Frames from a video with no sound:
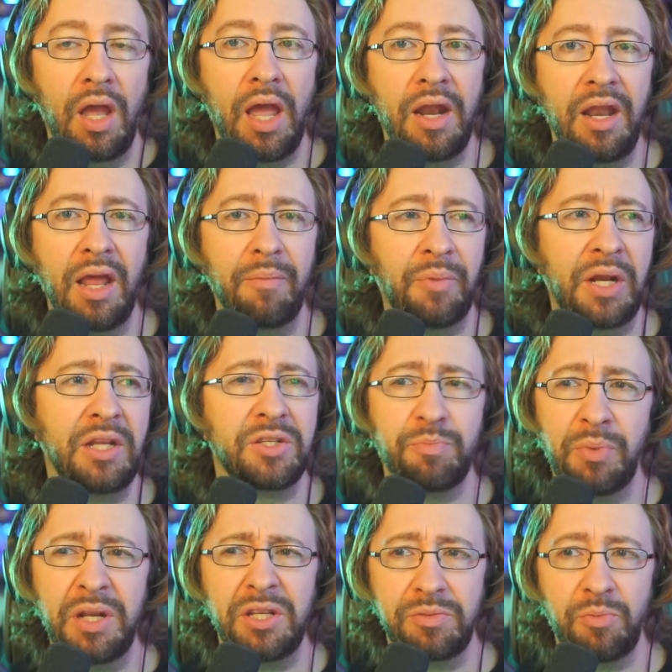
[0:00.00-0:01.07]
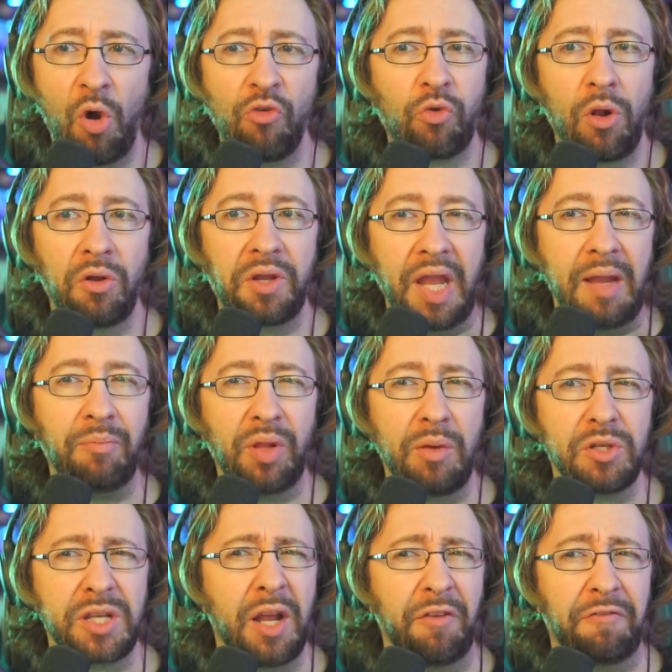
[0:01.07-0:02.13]
and yeah. but mm-hmm. his but his overall gameplay
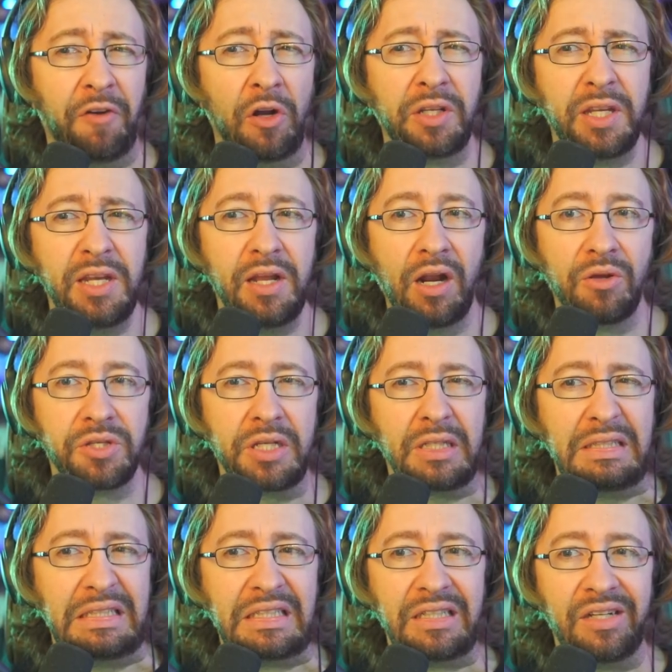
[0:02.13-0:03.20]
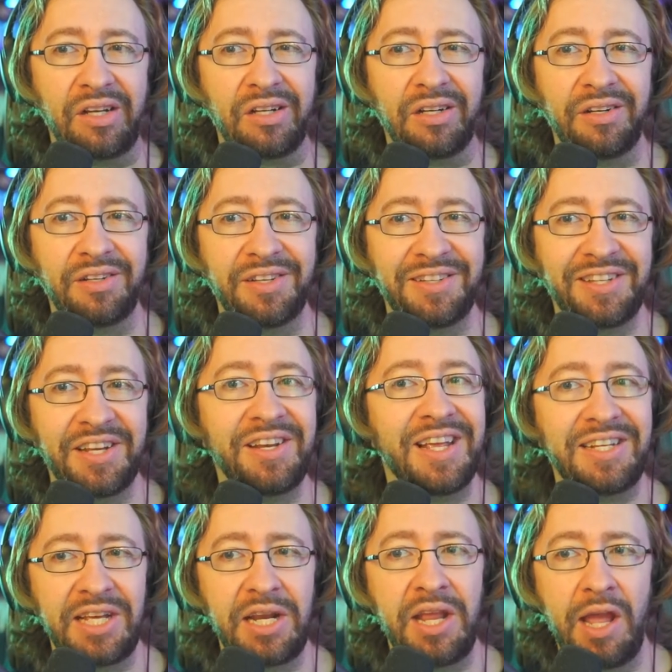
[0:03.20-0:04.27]
was kind of funky and I was like it didn't
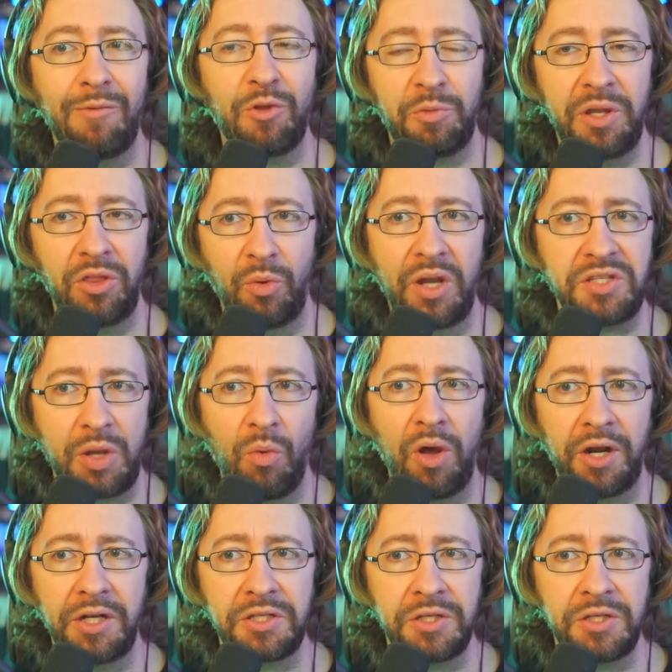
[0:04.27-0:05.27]
it didn't hit with me in the ways I wanted